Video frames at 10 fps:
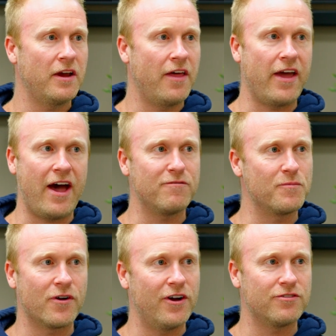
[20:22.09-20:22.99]
and they haven't
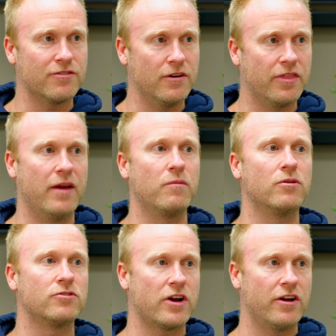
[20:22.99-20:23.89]
priced for it, they
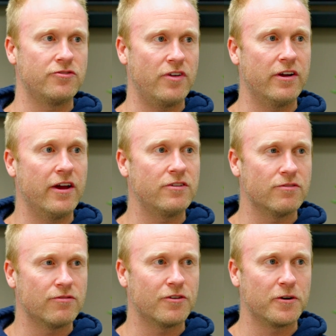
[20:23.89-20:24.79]
will charge a
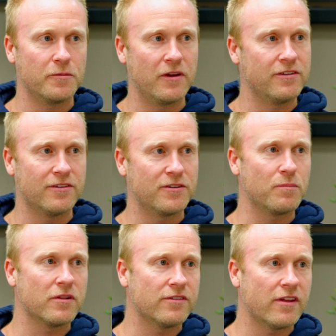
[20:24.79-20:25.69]
variation for it. It's as
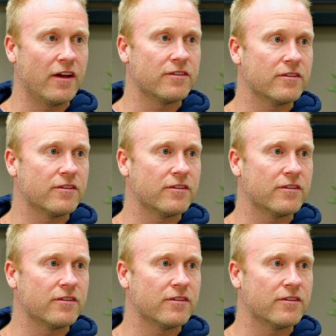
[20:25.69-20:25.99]
simple as that.